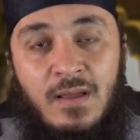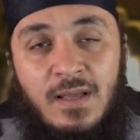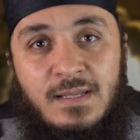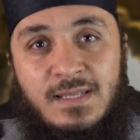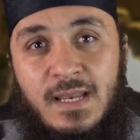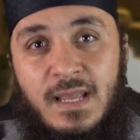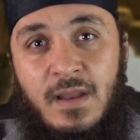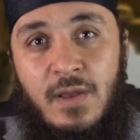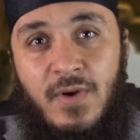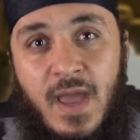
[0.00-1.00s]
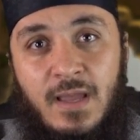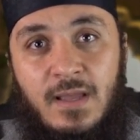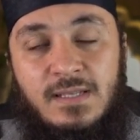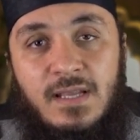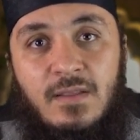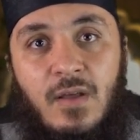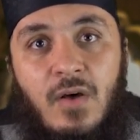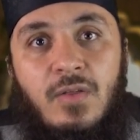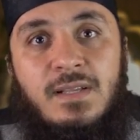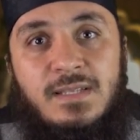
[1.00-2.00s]
a city in Iraq. He said,
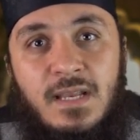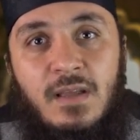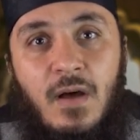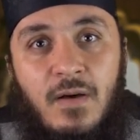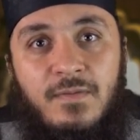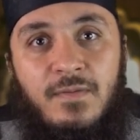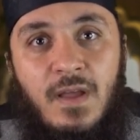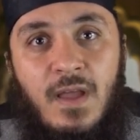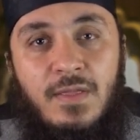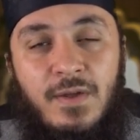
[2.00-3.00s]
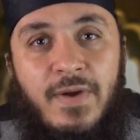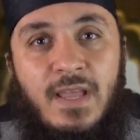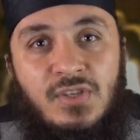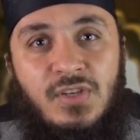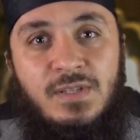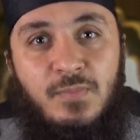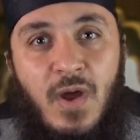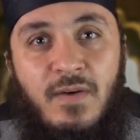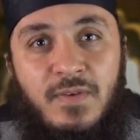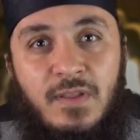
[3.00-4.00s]
oh, the city of the righteous
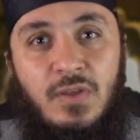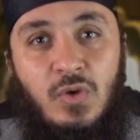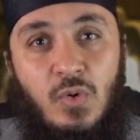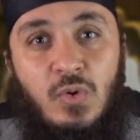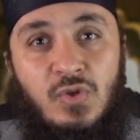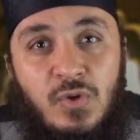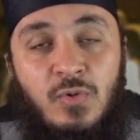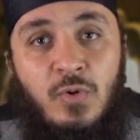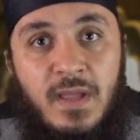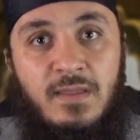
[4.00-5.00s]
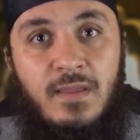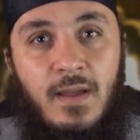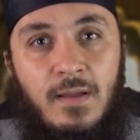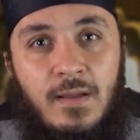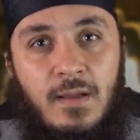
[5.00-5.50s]
prophet Yunus ibn Matta.